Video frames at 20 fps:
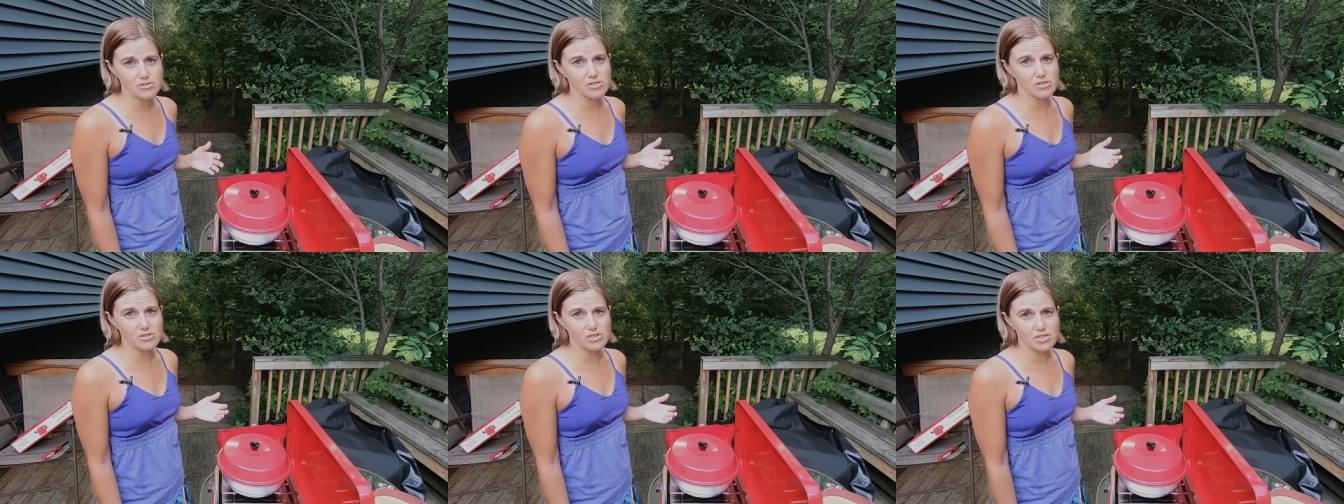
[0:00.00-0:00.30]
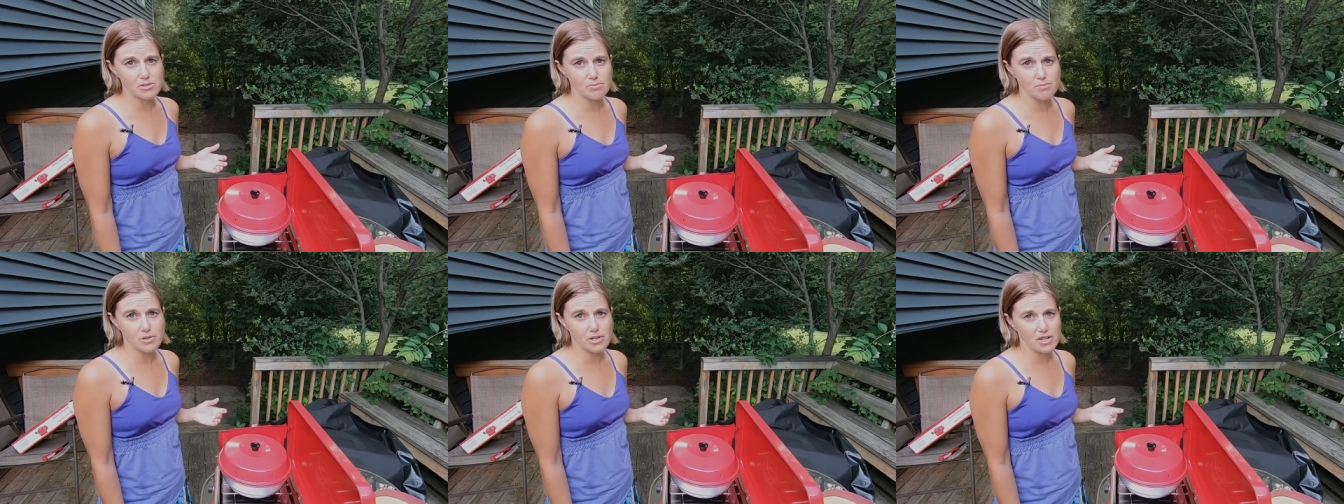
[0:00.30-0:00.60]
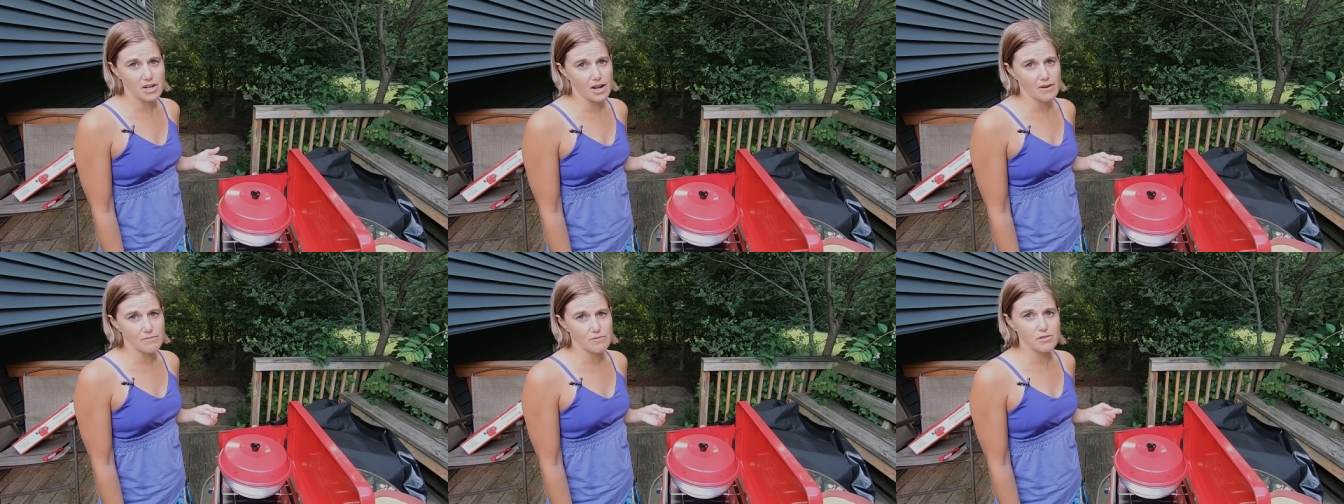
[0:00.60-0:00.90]
still need to put
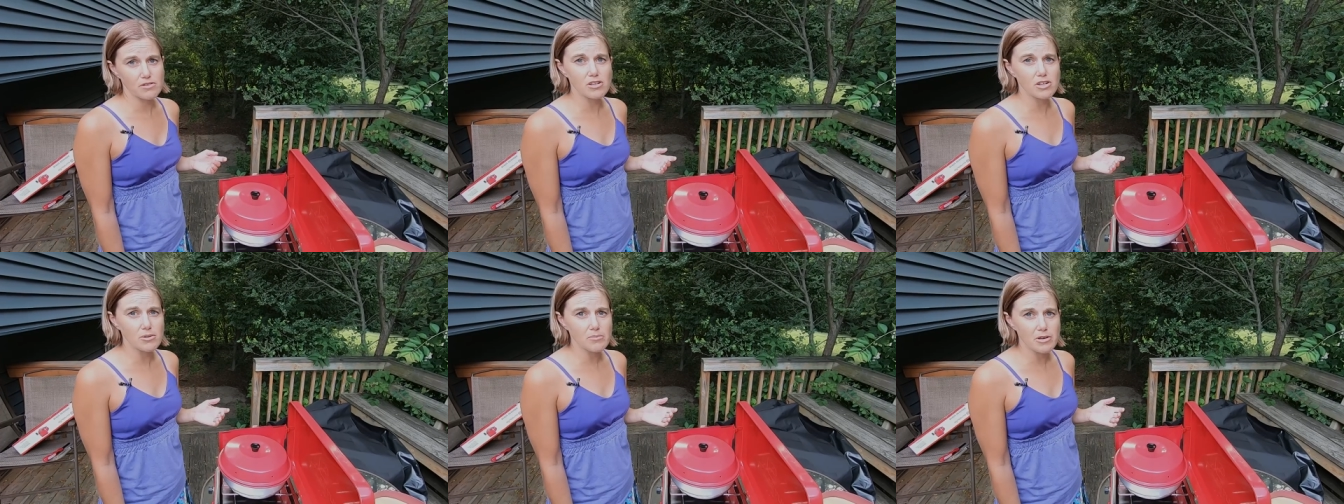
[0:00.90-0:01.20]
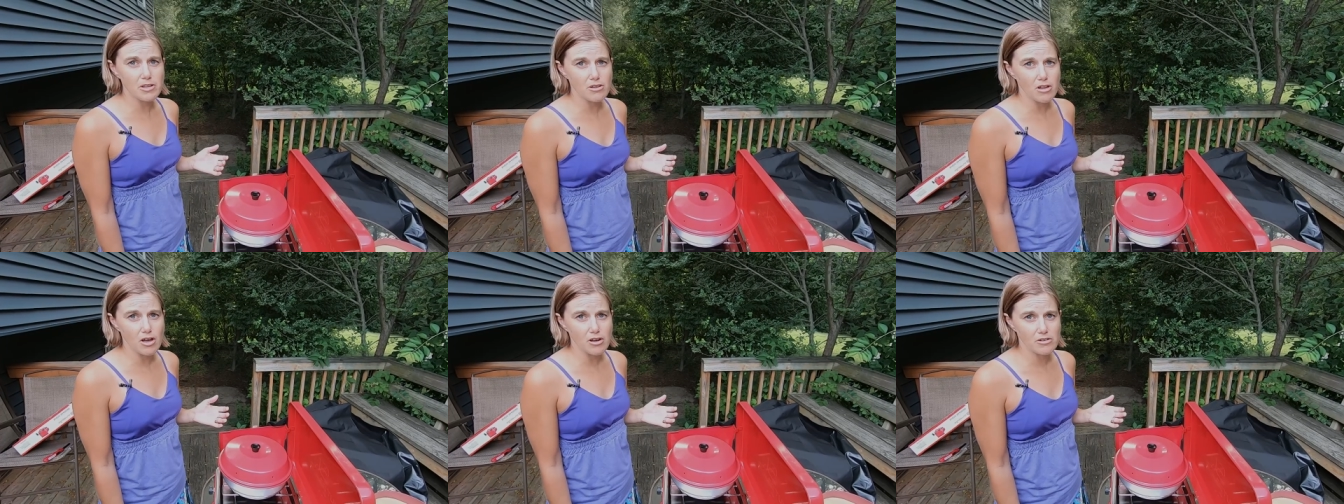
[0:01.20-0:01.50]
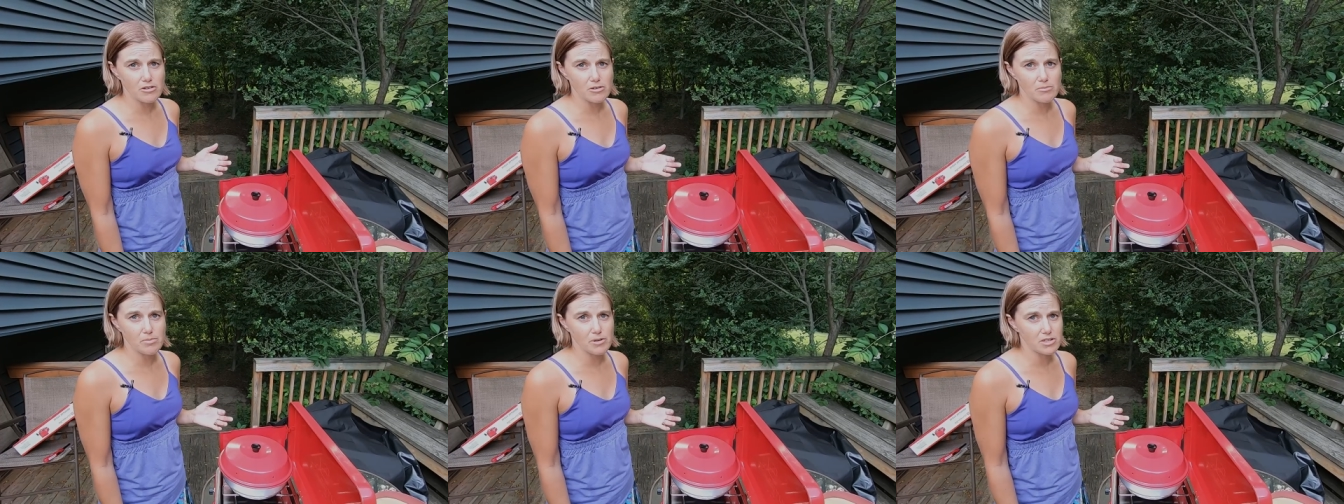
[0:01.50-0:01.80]
it on for a little bit longer.